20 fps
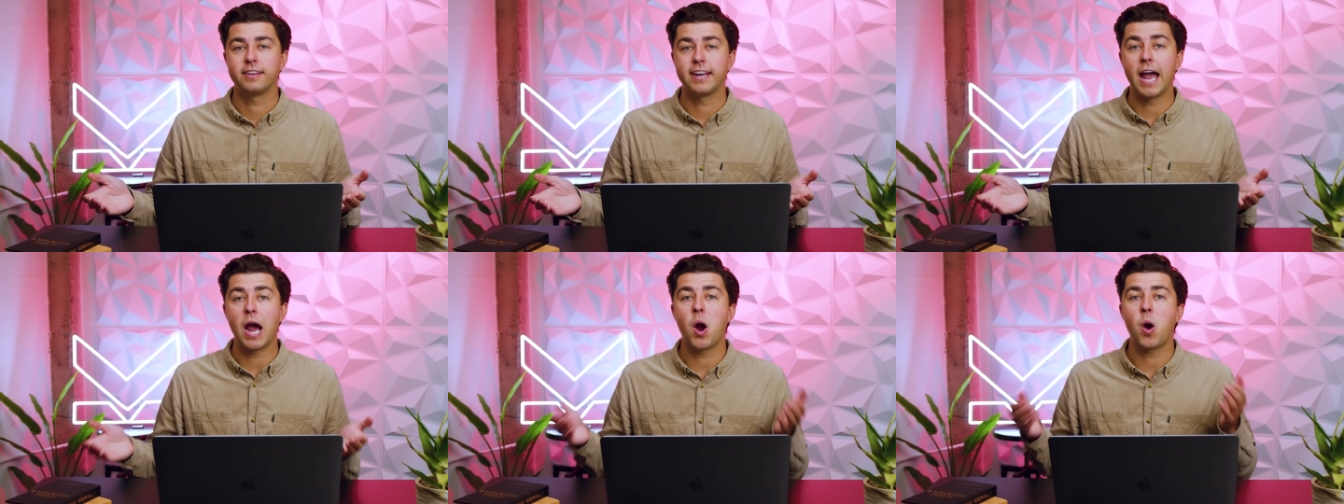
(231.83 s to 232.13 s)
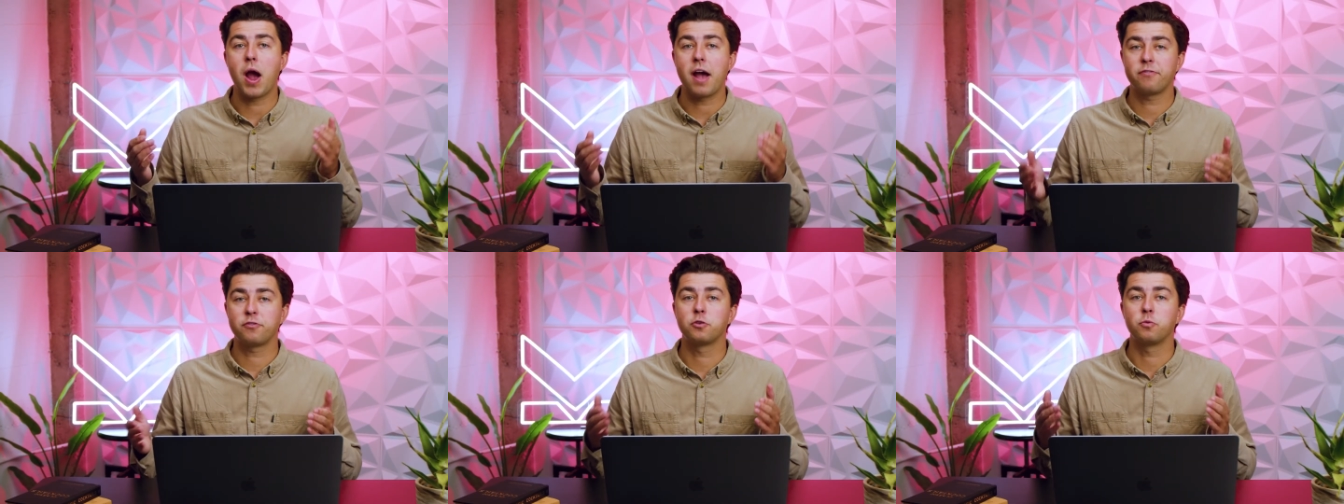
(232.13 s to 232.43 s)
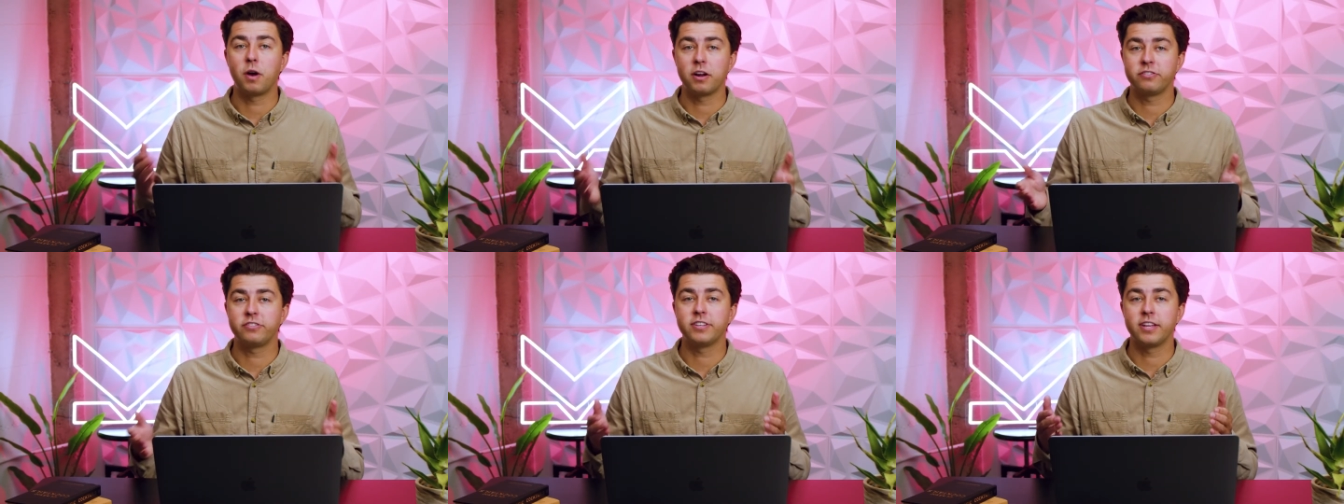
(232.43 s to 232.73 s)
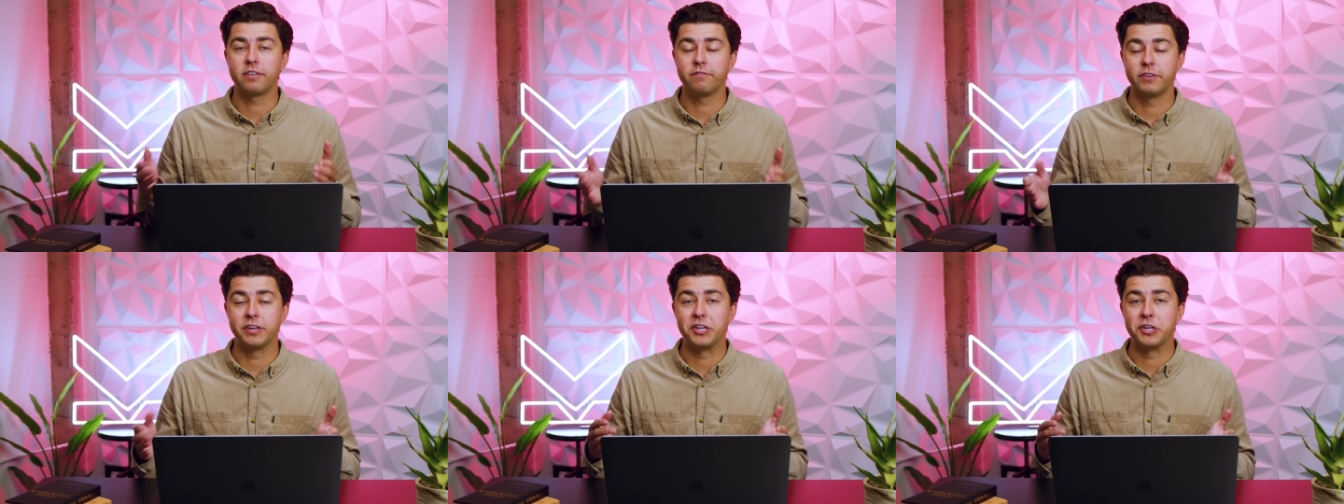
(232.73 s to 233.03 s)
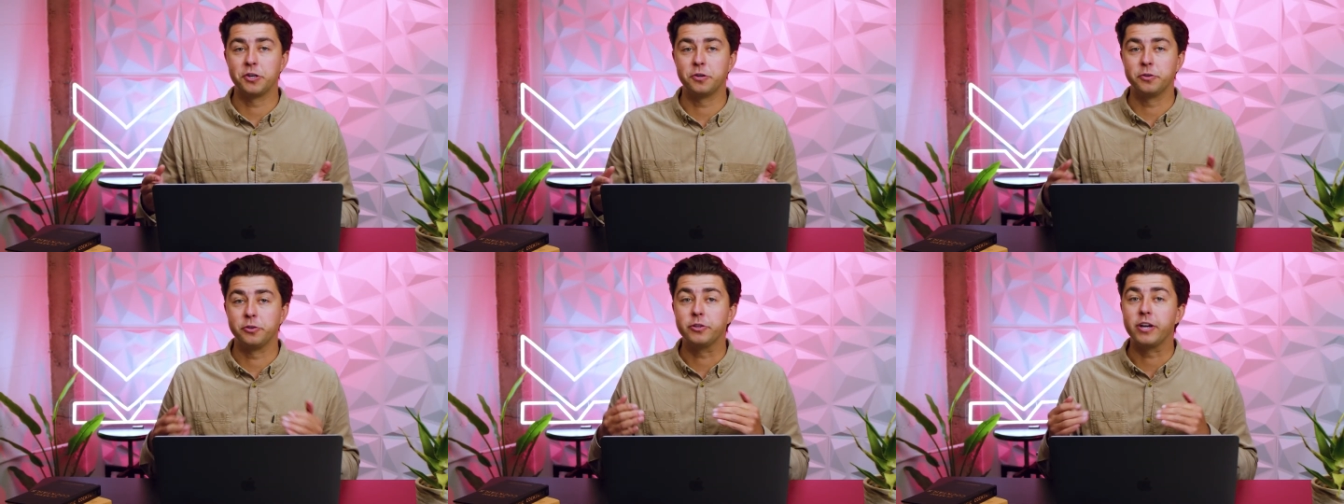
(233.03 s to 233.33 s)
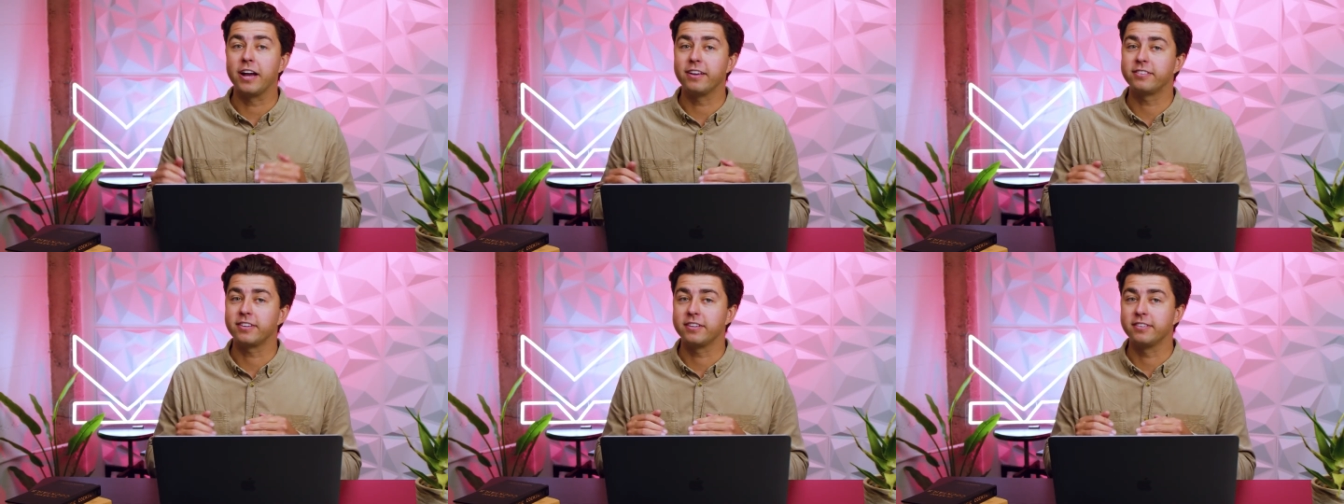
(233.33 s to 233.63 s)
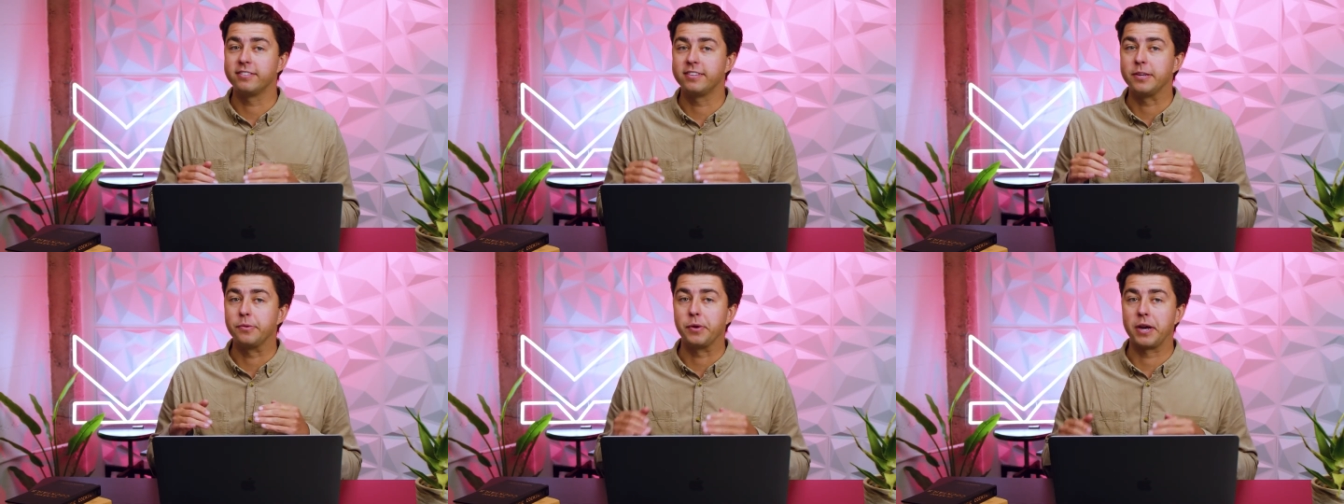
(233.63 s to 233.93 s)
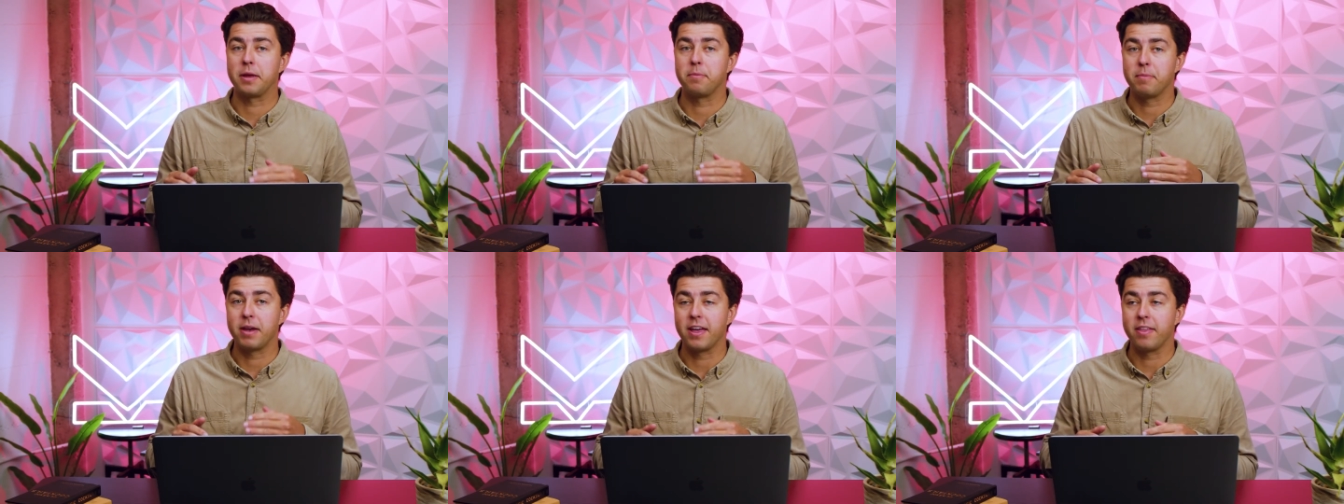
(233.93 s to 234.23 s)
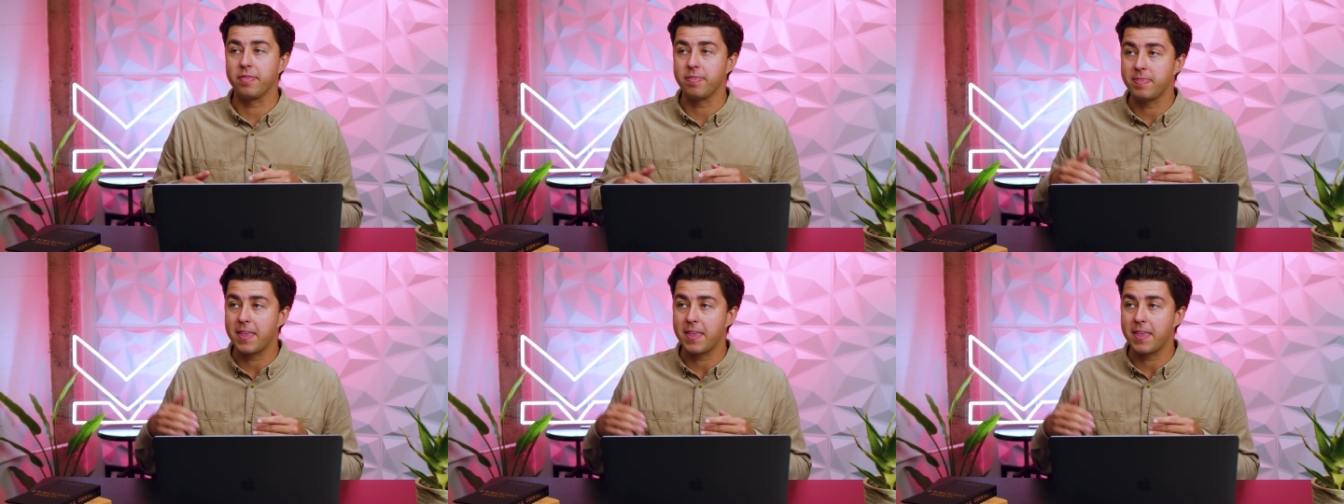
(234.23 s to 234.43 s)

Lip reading: now after watching that video, you guys can see what I meant.